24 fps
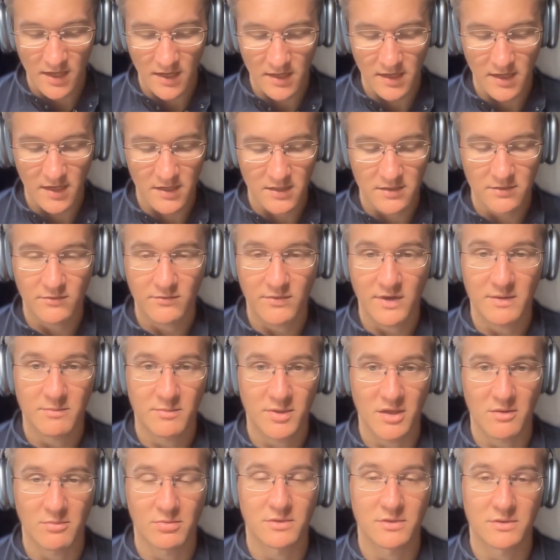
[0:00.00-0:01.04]
again,
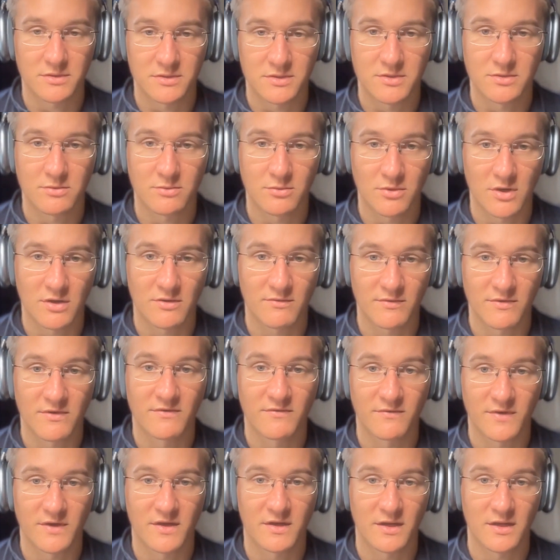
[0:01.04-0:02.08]
great people to work
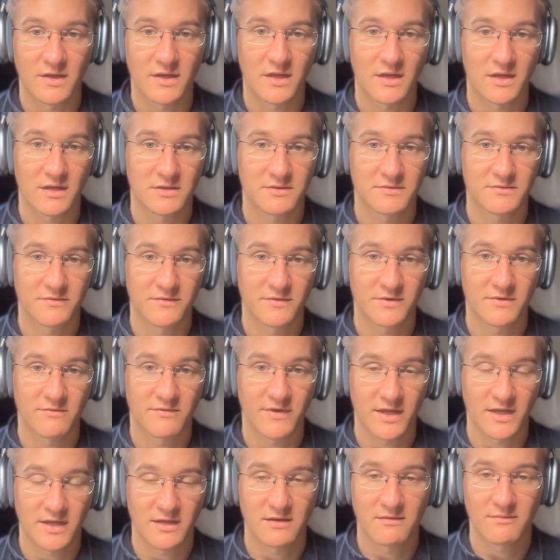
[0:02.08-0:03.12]
with, engage with on
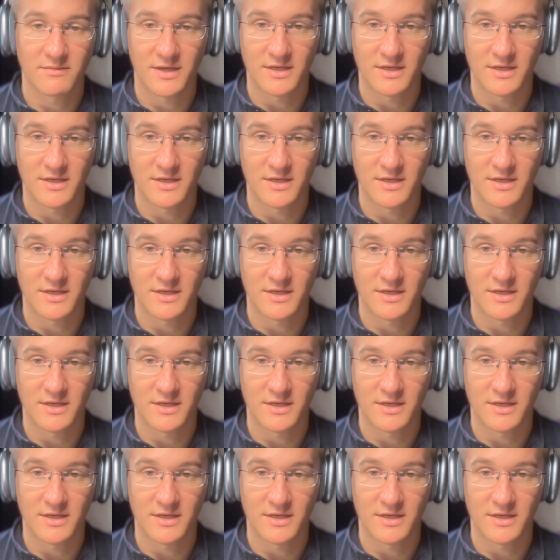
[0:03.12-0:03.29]
a regular